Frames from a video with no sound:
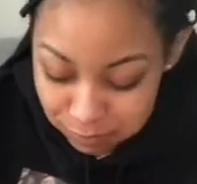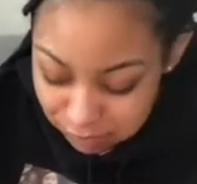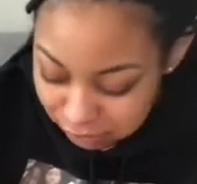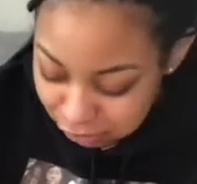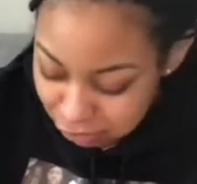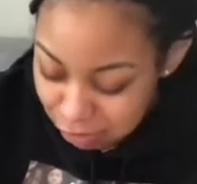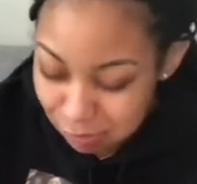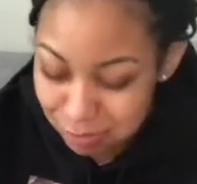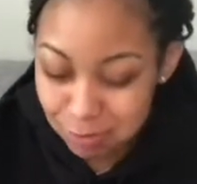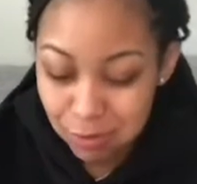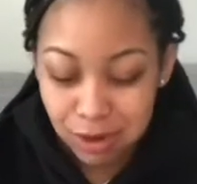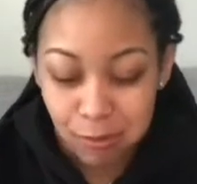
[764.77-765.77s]
She always
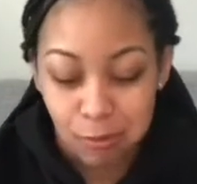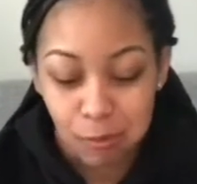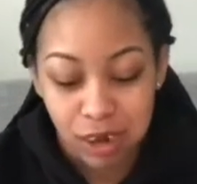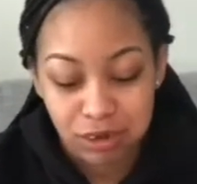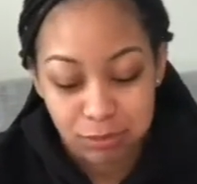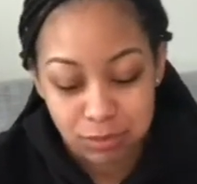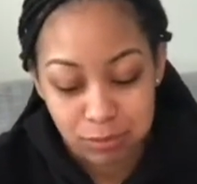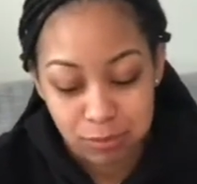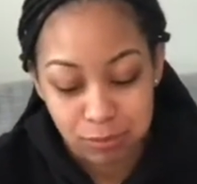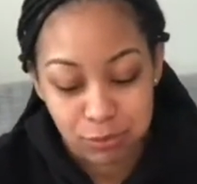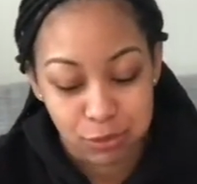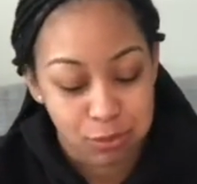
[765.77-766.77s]
want to watch me
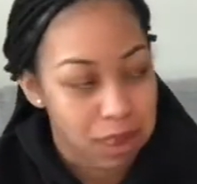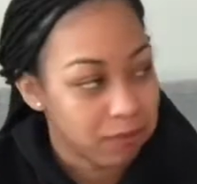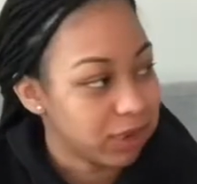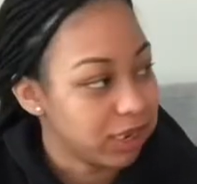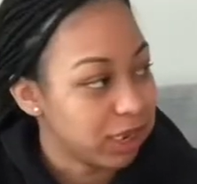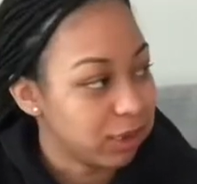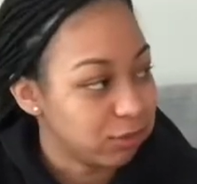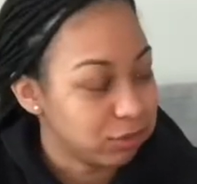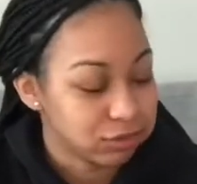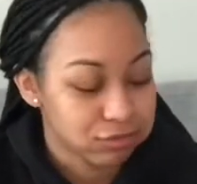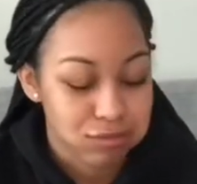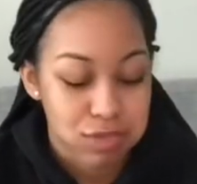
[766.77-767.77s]
do my videos,
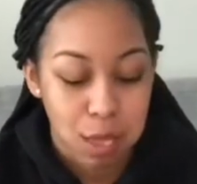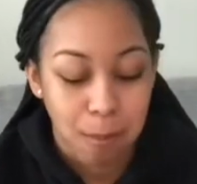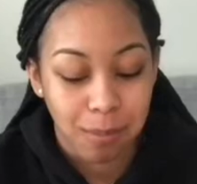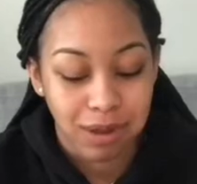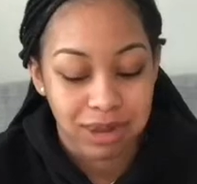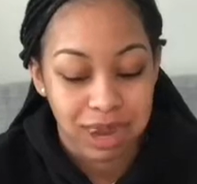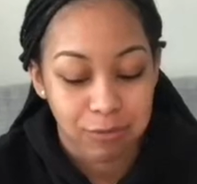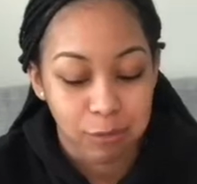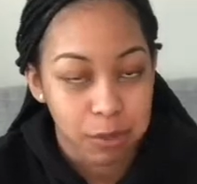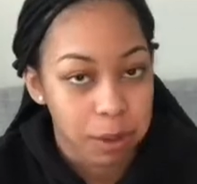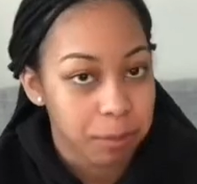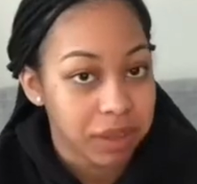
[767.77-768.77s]
but never
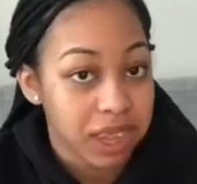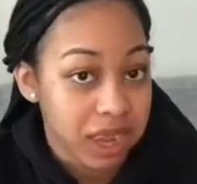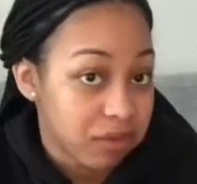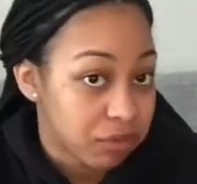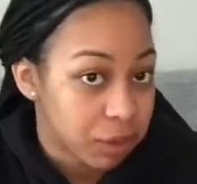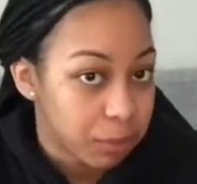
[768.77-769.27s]
want to be in them.